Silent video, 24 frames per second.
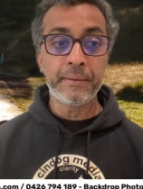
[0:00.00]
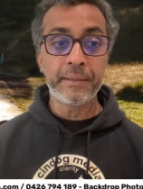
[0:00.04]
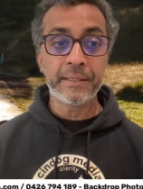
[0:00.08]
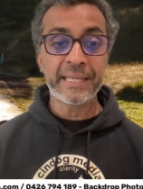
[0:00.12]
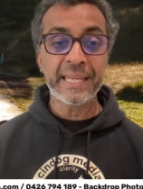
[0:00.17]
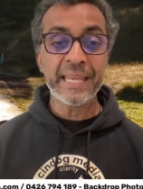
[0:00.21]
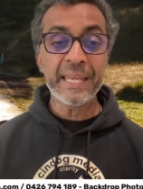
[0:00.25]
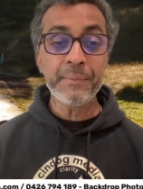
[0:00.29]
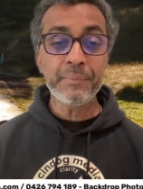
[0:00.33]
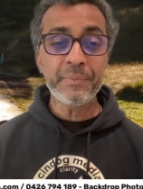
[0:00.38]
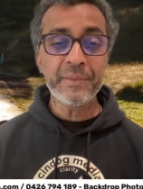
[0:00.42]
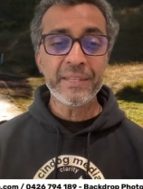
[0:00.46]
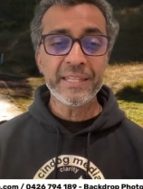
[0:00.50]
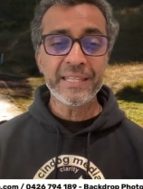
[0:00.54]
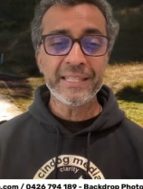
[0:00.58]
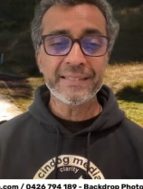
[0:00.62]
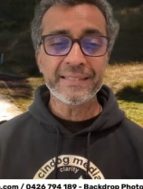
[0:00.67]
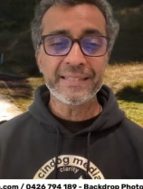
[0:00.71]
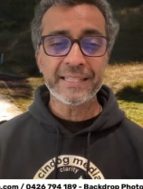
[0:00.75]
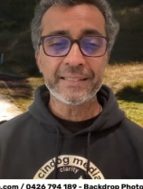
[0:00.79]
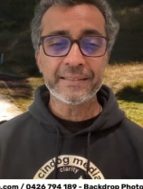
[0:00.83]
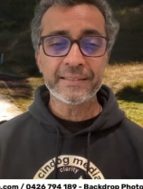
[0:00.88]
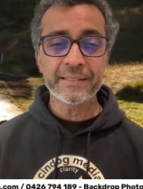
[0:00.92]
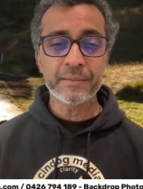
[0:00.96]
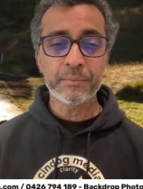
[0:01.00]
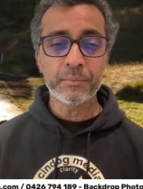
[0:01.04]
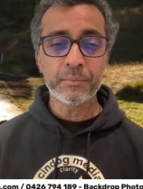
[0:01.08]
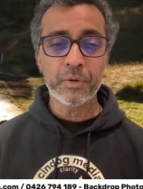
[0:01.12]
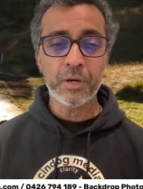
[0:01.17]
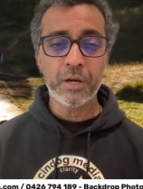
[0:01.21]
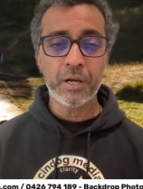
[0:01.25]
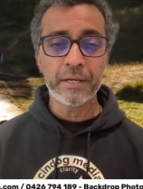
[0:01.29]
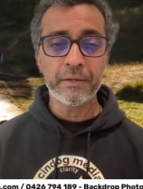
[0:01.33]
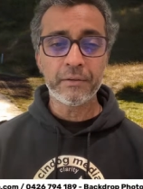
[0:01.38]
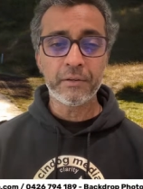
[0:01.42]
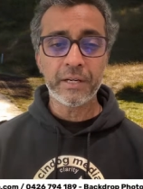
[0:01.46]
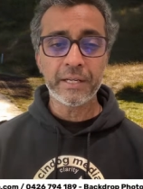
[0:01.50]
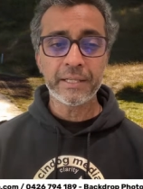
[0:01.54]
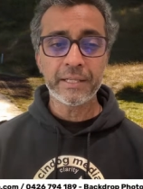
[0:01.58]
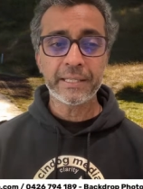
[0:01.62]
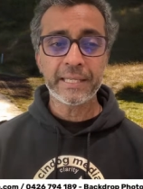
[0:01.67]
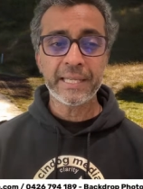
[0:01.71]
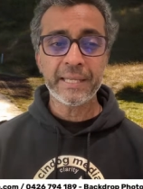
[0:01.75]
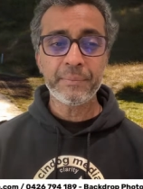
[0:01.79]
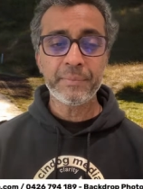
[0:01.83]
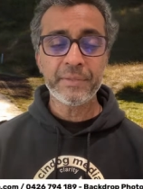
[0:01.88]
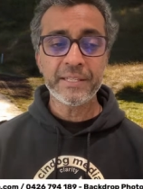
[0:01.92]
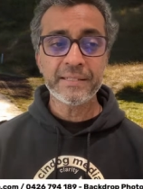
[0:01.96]
keep these things in mind, right?
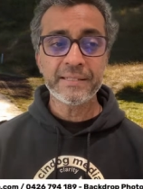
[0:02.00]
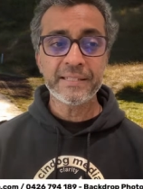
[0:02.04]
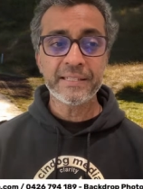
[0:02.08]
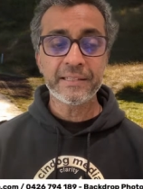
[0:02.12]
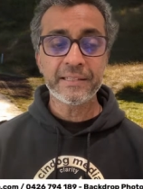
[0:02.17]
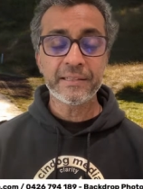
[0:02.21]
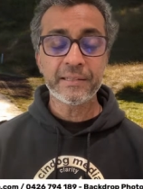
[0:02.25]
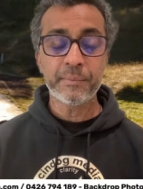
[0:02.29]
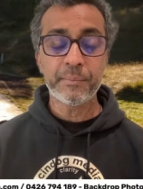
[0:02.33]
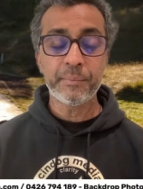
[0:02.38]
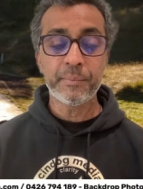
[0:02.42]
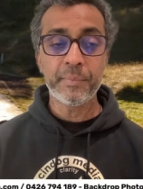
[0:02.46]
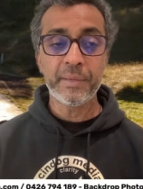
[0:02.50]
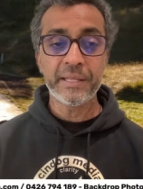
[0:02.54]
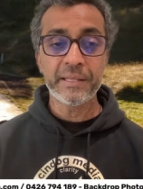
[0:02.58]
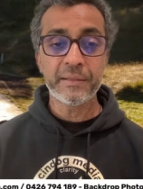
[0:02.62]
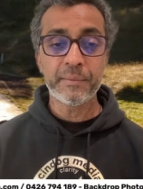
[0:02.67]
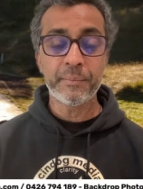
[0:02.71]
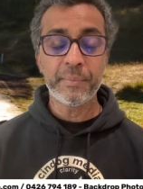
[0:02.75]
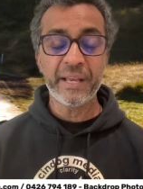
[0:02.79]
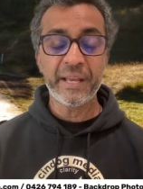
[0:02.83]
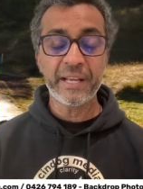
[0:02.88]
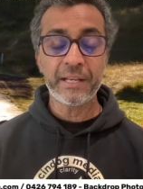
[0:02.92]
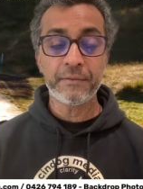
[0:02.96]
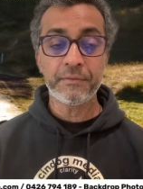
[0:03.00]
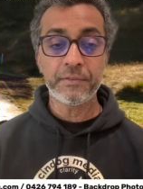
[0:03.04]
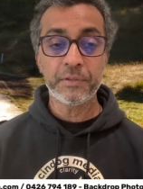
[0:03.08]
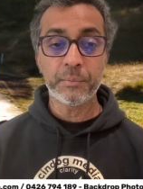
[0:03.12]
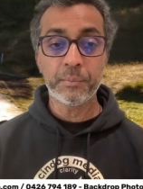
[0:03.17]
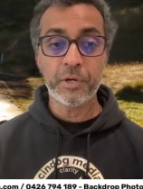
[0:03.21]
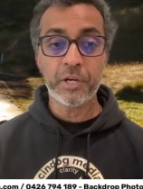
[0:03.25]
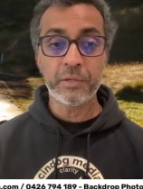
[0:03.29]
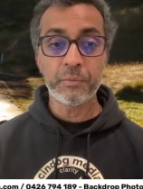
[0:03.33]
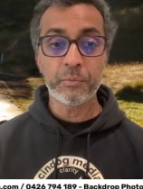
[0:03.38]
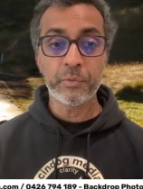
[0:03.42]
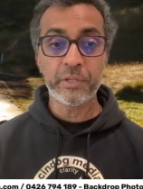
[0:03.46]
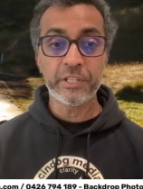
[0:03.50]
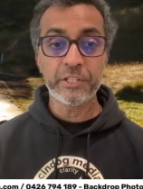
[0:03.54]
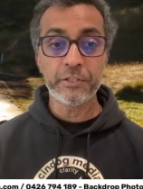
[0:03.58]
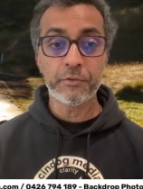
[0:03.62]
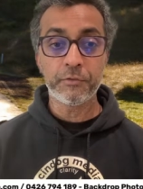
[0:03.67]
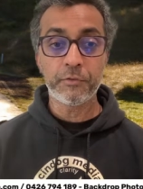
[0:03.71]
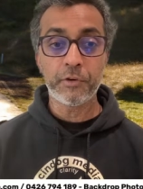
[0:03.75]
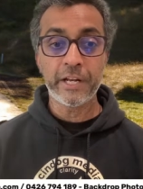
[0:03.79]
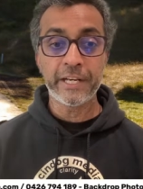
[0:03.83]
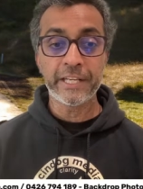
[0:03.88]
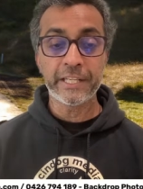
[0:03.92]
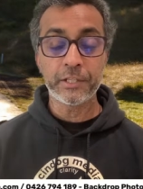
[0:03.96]
Keep these in the back of your mind when you're
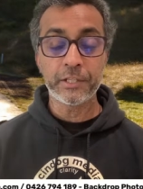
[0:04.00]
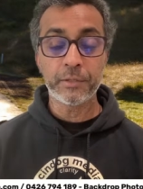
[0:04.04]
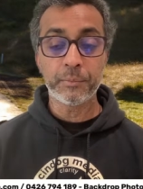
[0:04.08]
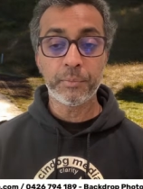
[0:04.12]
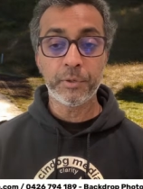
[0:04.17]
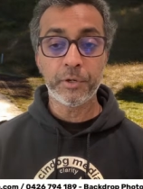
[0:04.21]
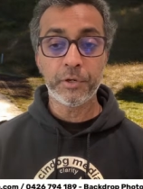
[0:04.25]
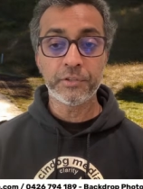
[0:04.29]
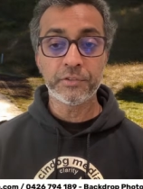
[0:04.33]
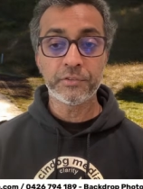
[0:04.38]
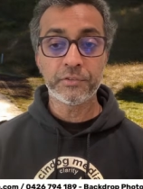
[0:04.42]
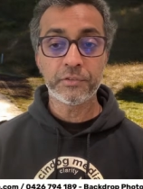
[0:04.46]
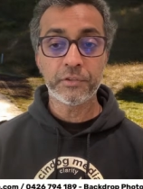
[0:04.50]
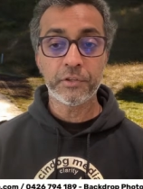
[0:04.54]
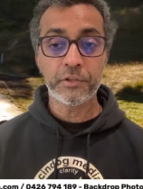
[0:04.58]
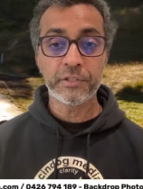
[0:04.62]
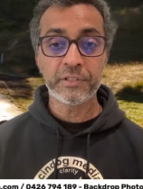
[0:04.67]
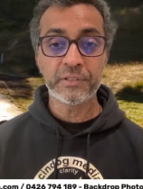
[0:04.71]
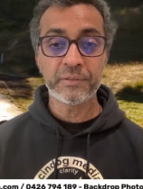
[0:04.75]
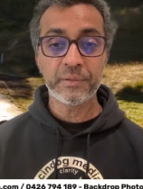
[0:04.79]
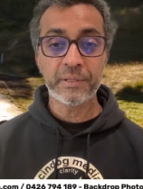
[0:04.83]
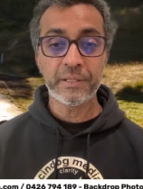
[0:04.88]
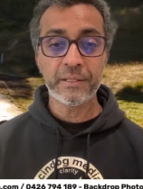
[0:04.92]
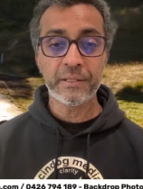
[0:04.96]
writing your post. So